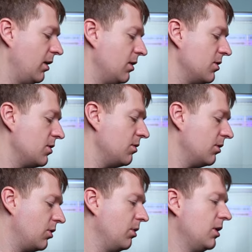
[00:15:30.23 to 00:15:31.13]
Now I'll just do
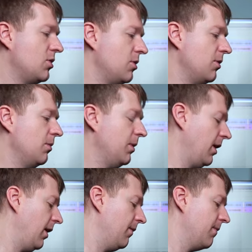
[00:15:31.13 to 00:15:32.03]
a quick tune up
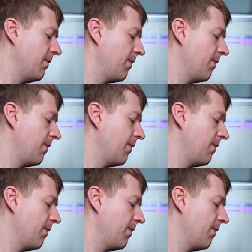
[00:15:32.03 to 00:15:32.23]
again.